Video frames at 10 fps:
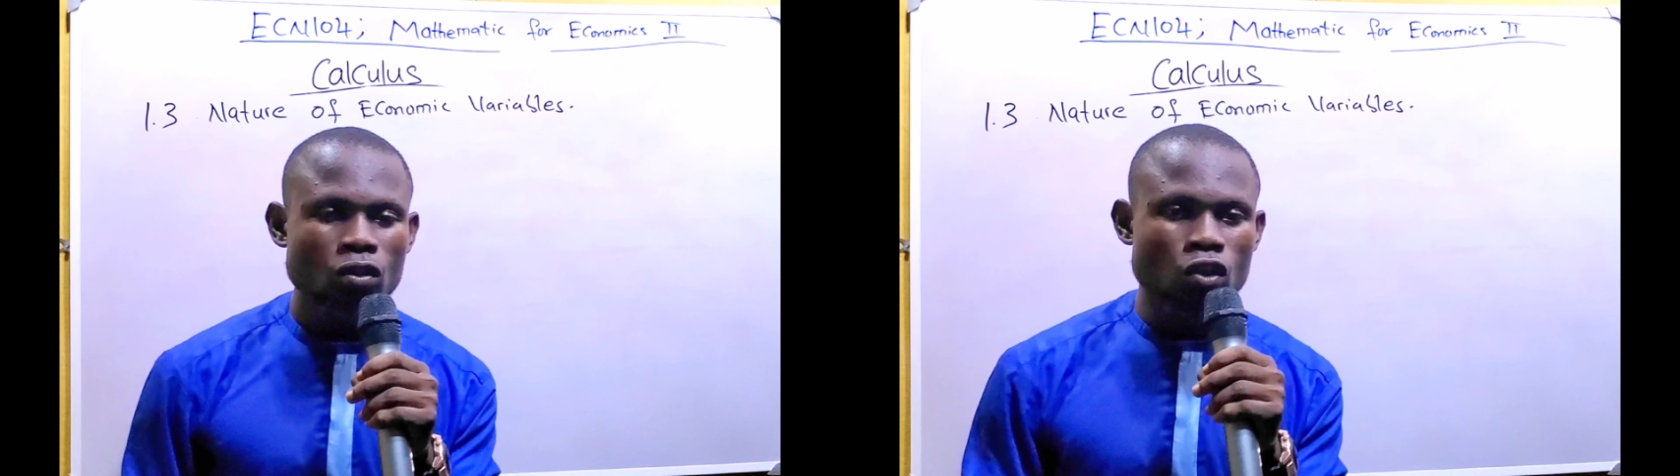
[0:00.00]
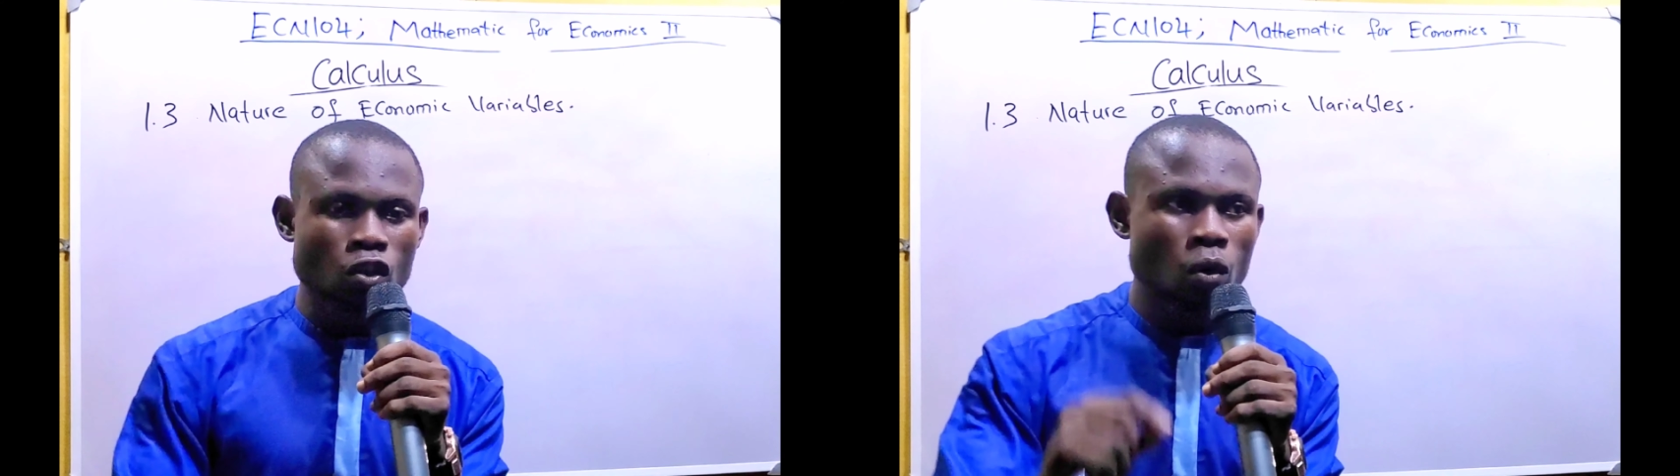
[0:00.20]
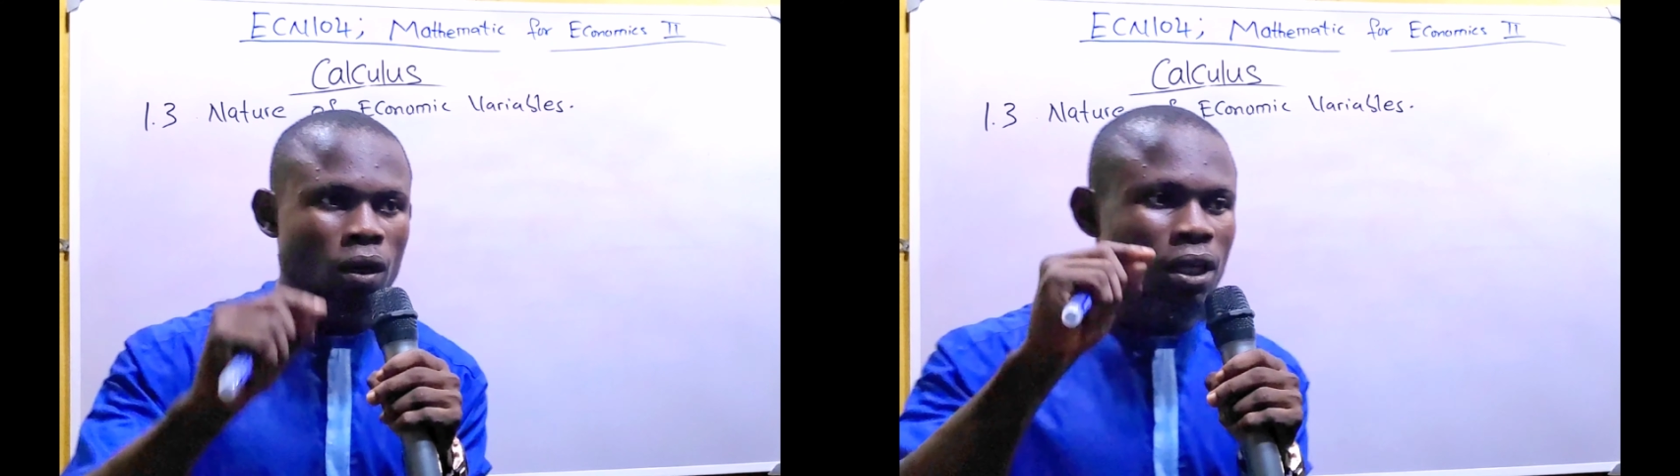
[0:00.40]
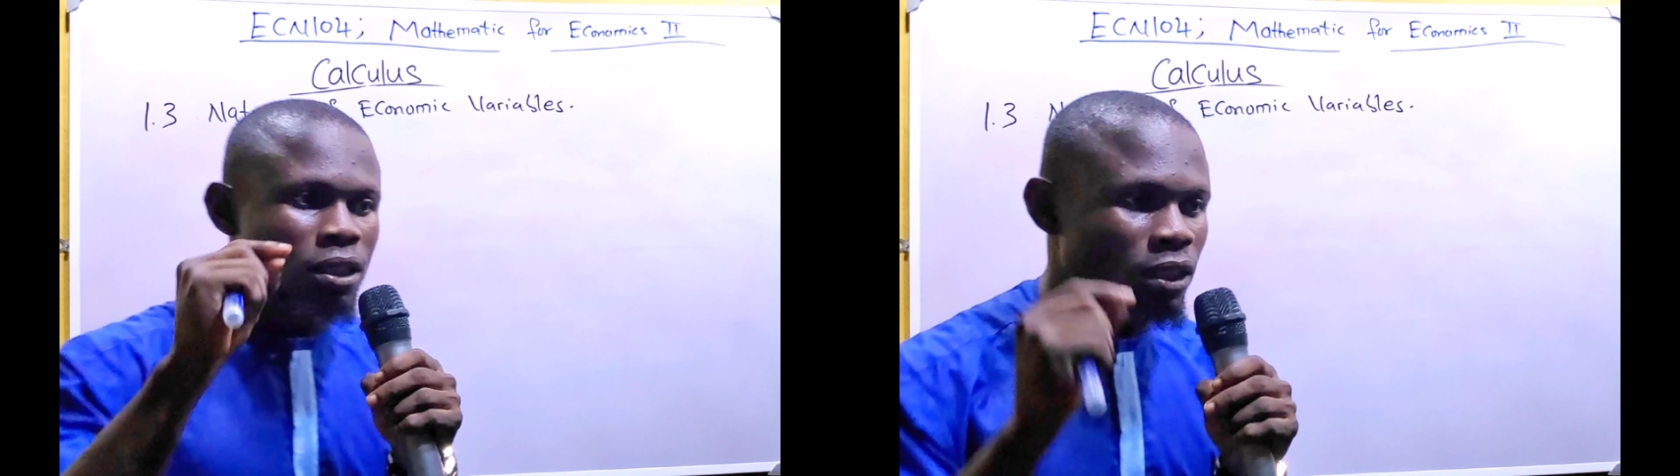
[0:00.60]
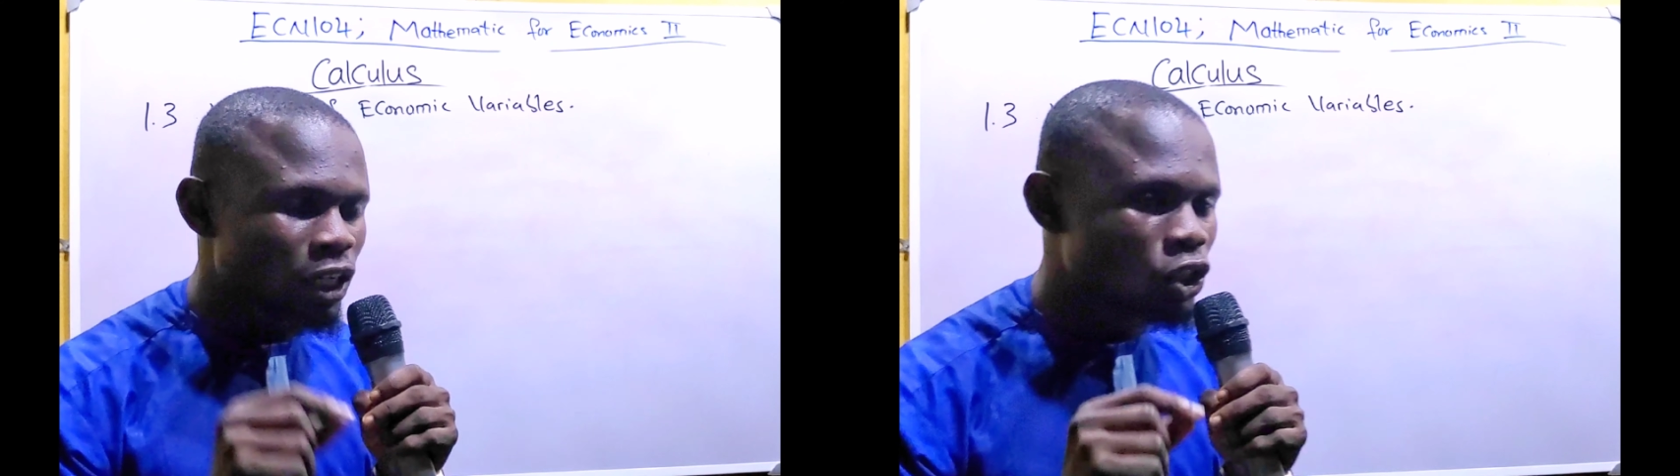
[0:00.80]
So
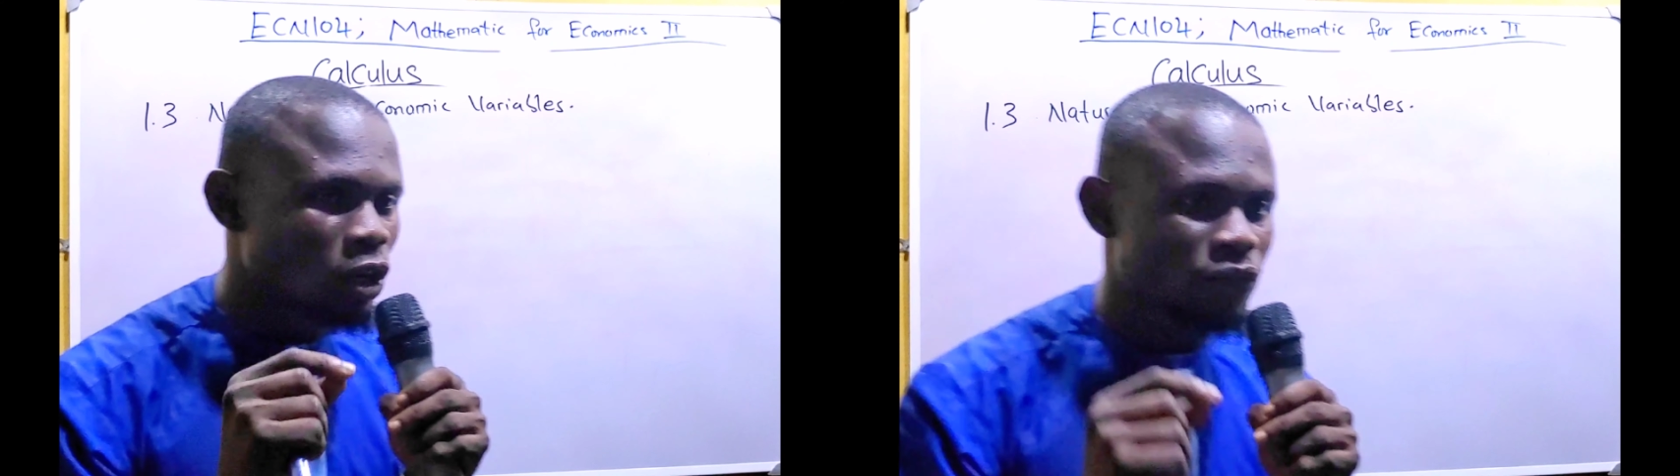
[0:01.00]
the nature